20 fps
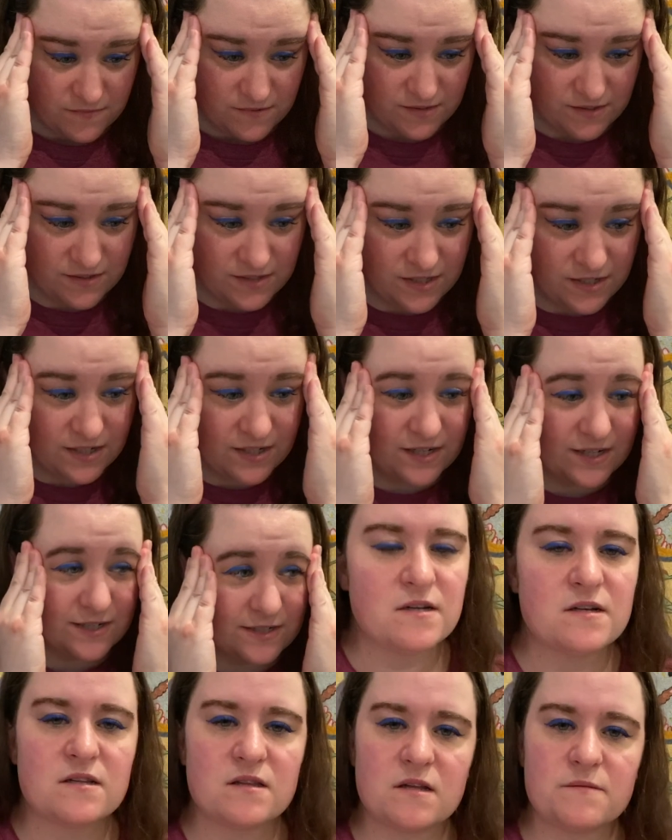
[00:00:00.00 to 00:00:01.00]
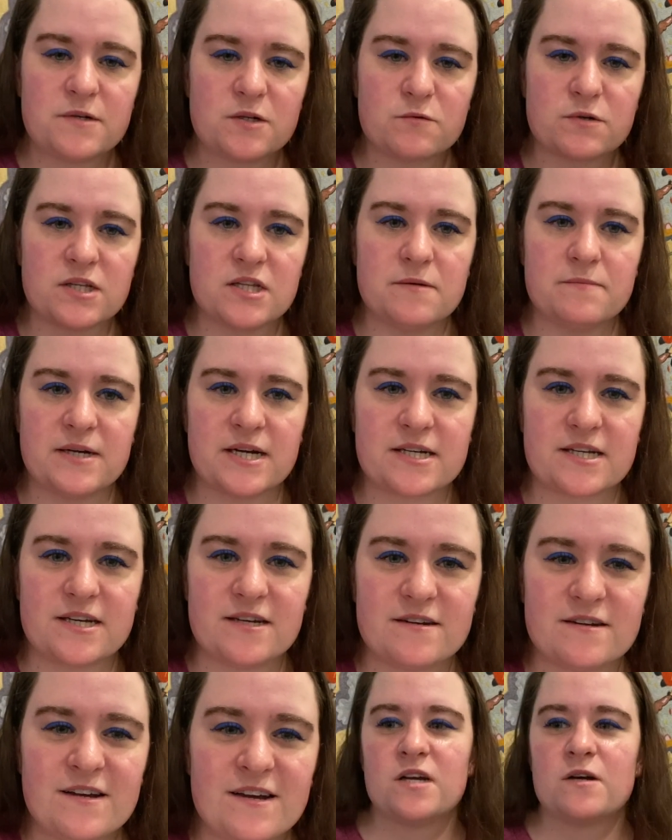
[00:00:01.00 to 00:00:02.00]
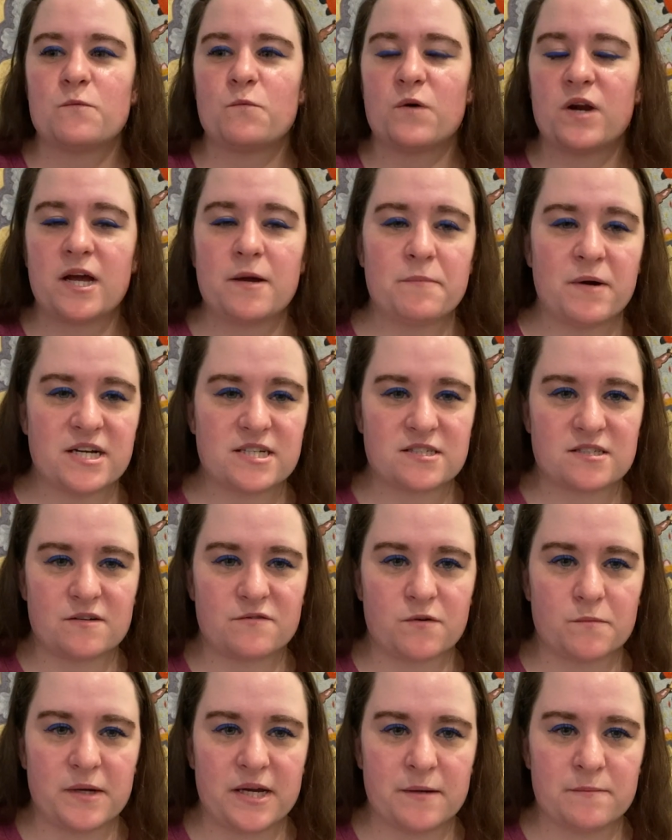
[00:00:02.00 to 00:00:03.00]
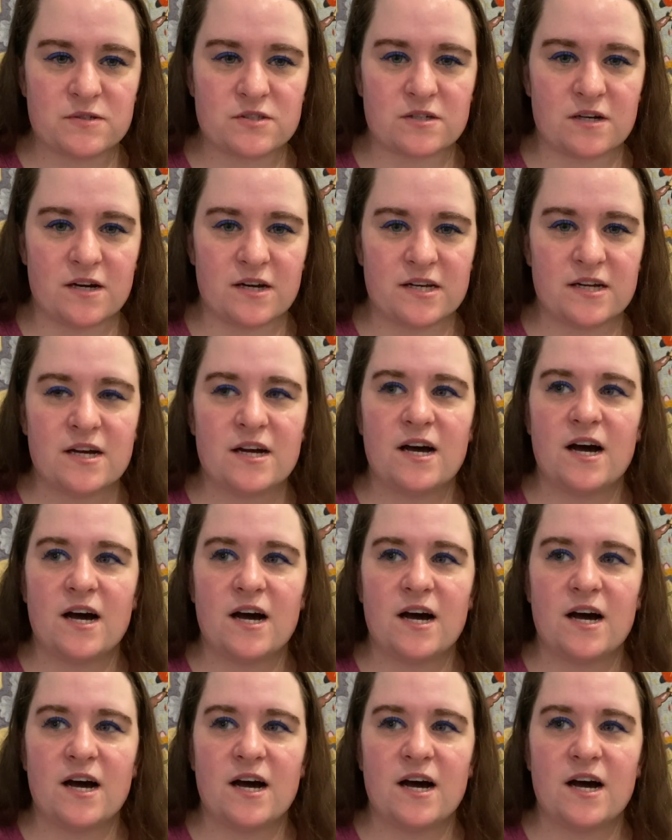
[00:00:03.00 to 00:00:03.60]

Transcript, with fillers: Ugh. Let me reel it back in. When I buy stuff from Amazon,